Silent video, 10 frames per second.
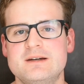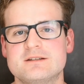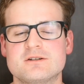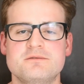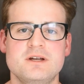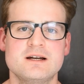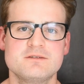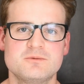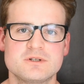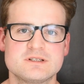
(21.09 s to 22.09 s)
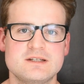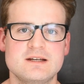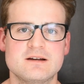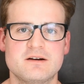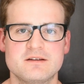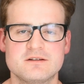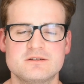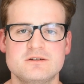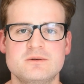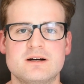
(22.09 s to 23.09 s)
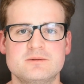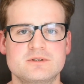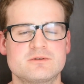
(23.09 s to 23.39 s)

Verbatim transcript: So if you haven't watched the other two I would